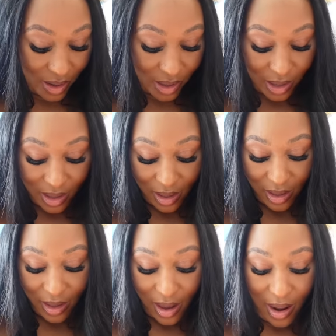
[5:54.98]
done
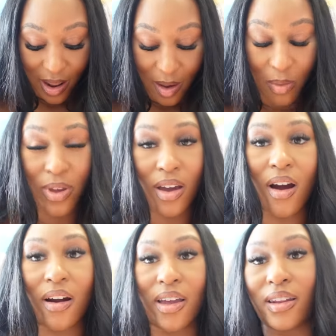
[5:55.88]
eating. Now we
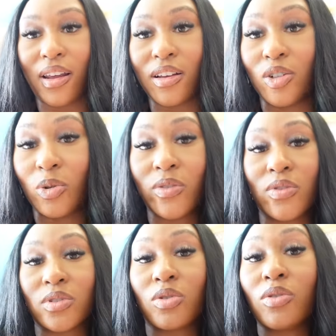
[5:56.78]
are in Louis
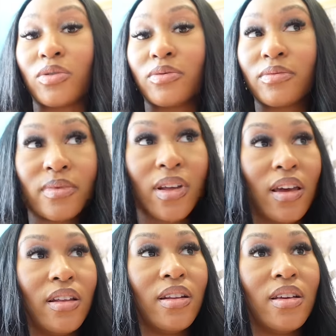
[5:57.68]
Vuitton
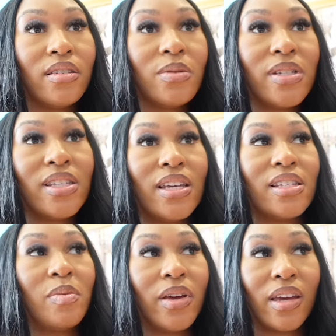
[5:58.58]
and Tweezy is
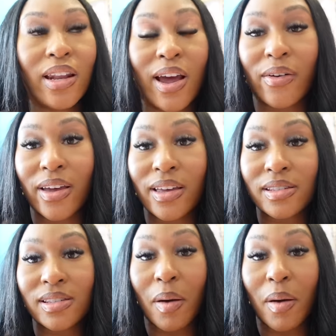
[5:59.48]
picking out his